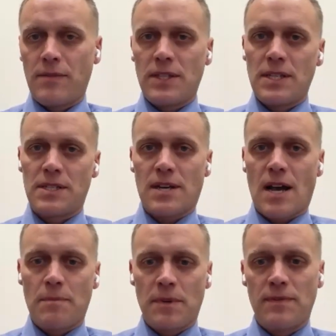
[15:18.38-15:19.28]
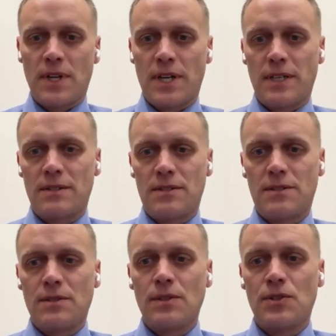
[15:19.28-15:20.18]
having these top of line
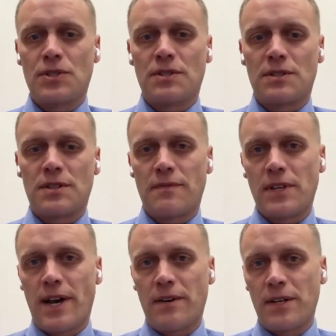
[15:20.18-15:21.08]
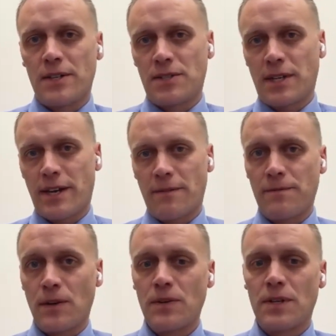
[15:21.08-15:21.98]
solutions have allowed us to kind
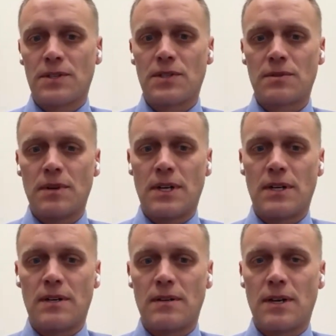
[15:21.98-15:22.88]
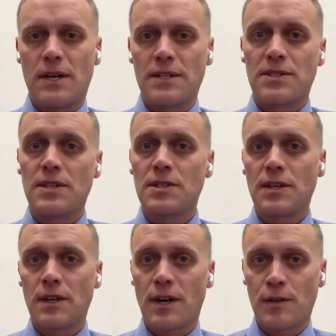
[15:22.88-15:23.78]
of focus on
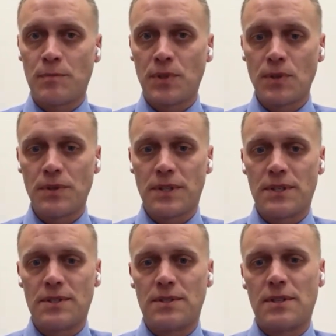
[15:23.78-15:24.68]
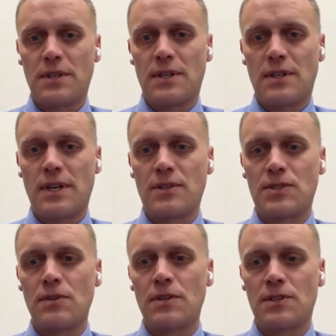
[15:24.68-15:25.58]
assisting our employees and
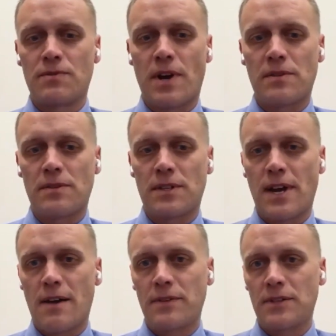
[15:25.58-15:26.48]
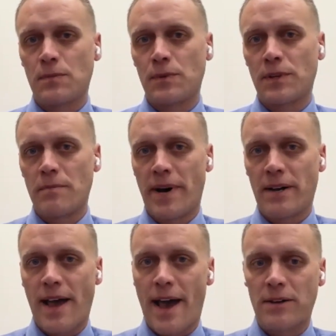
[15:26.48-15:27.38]
students rather than having to worry
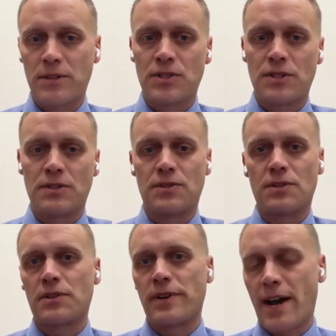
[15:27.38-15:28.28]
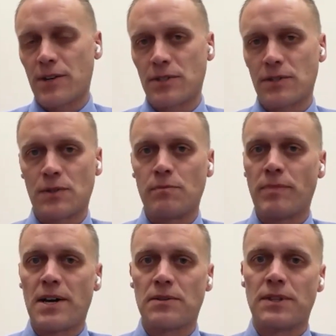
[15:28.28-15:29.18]
about outages or crashes or
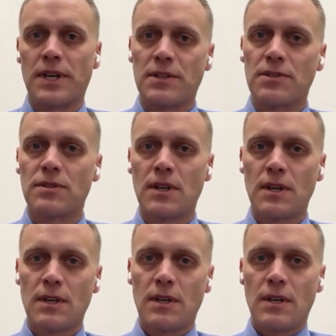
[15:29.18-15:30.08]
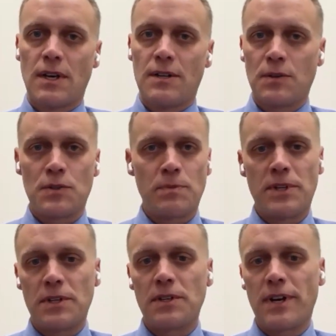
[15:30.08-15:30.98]
bottlenecks. So it's
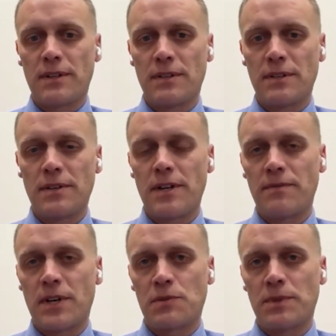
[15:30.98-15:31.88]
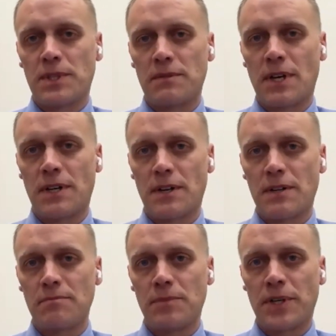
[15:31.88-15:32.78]
been a great investment on
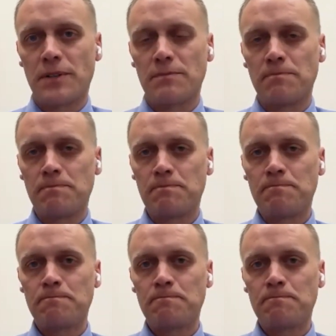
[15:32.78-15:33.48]
our part.